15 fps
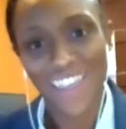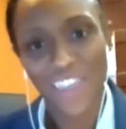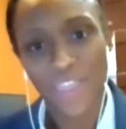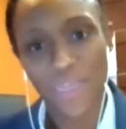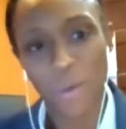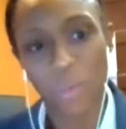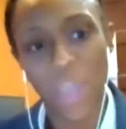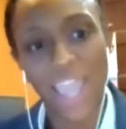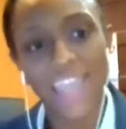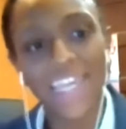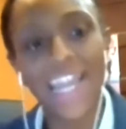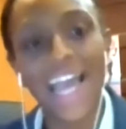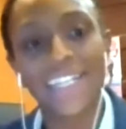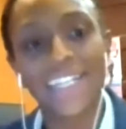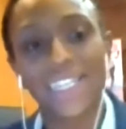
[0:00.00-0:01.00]
the way that
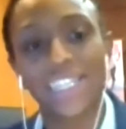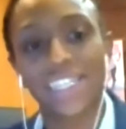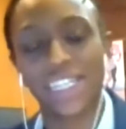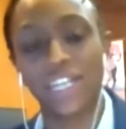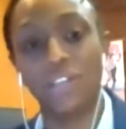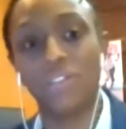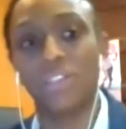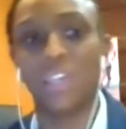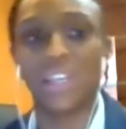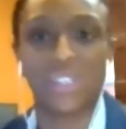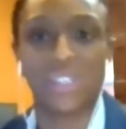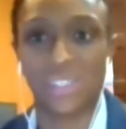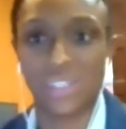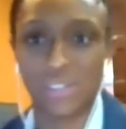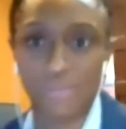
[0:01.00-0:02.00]
I distill
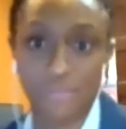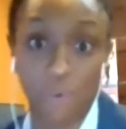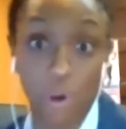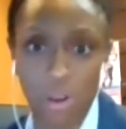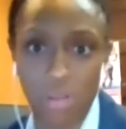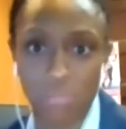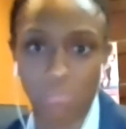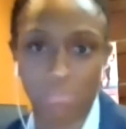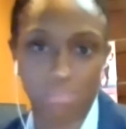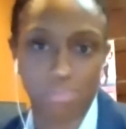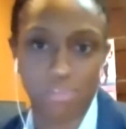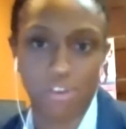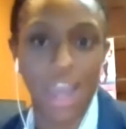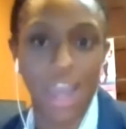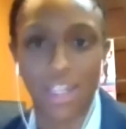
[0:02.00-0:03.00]
this for
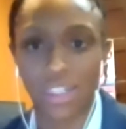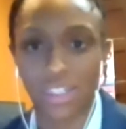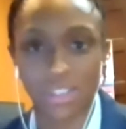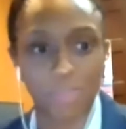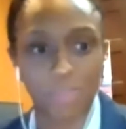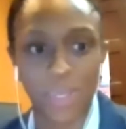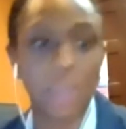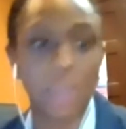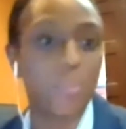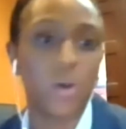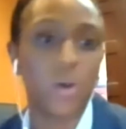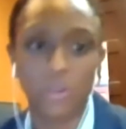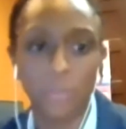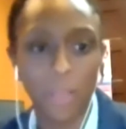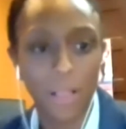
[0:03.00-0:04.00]
product
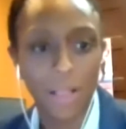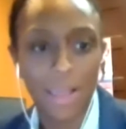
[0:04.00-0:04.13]
people